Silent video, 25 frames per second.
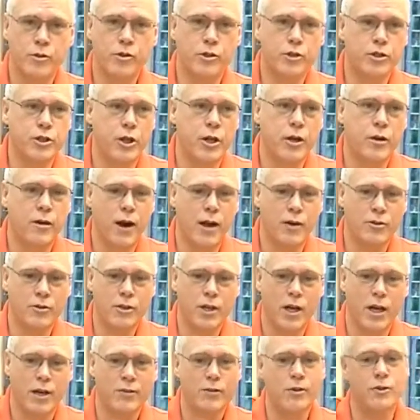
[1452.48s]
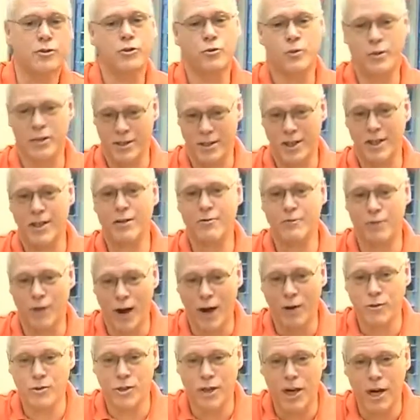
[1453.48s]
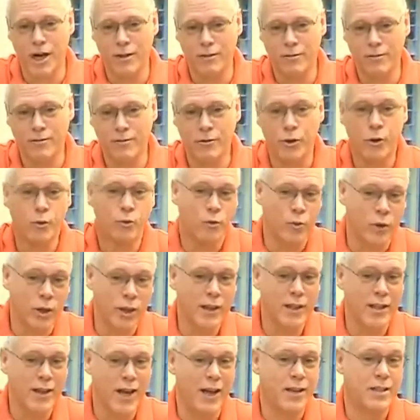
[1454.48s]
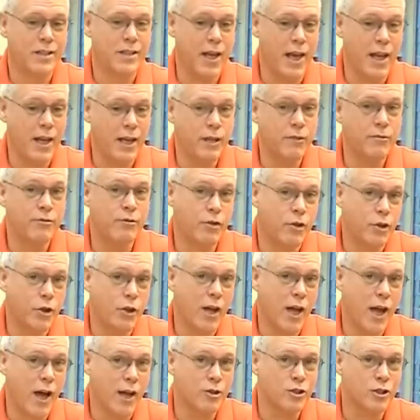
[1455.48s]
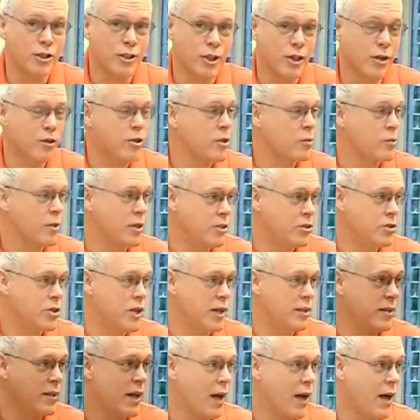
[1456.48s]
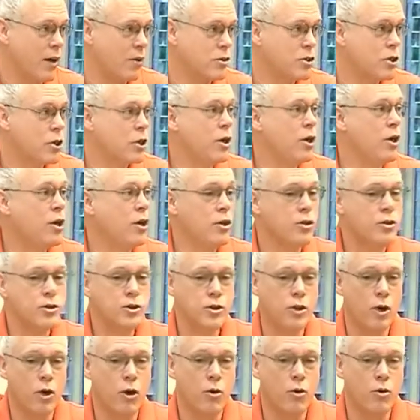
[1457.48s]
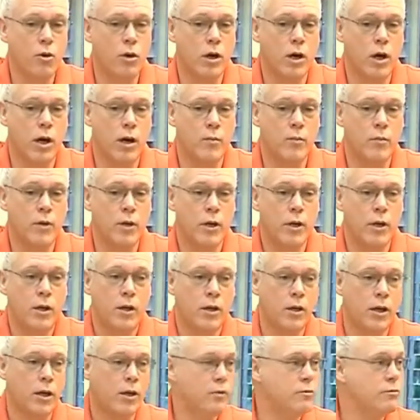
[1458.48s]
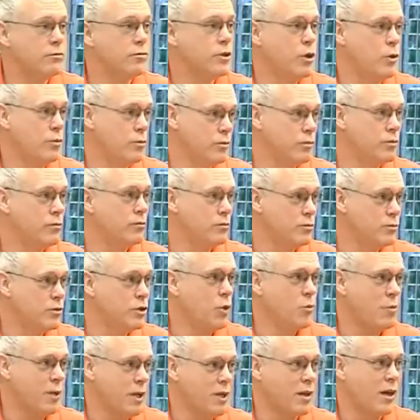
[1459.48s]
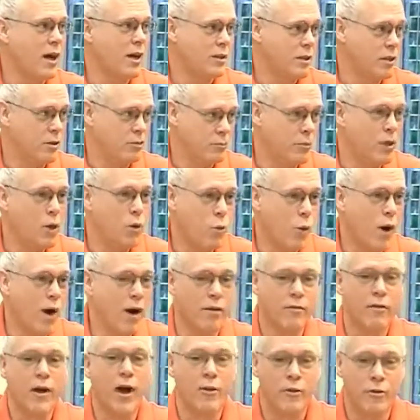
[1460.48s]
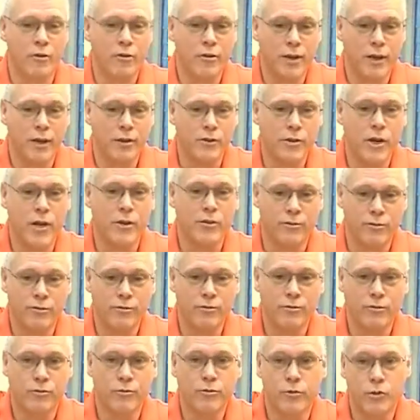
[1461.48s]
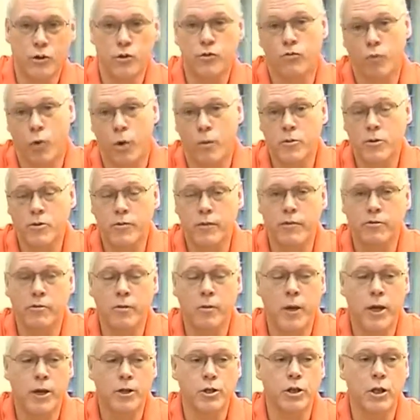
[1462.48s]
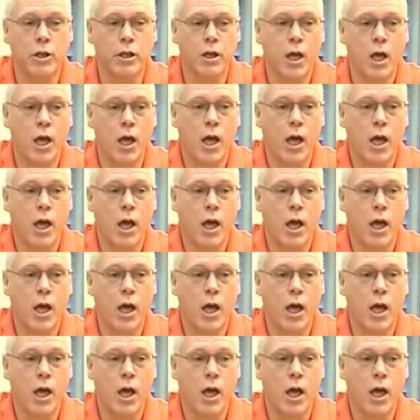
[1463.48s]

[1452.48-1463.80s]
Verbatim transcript: that you hear outside, those are intended for outside. They're really not intended for you to actually hear them inside the house. Oh, okay. So um, uh, don't don't be you know be aware of other things, other forms of information.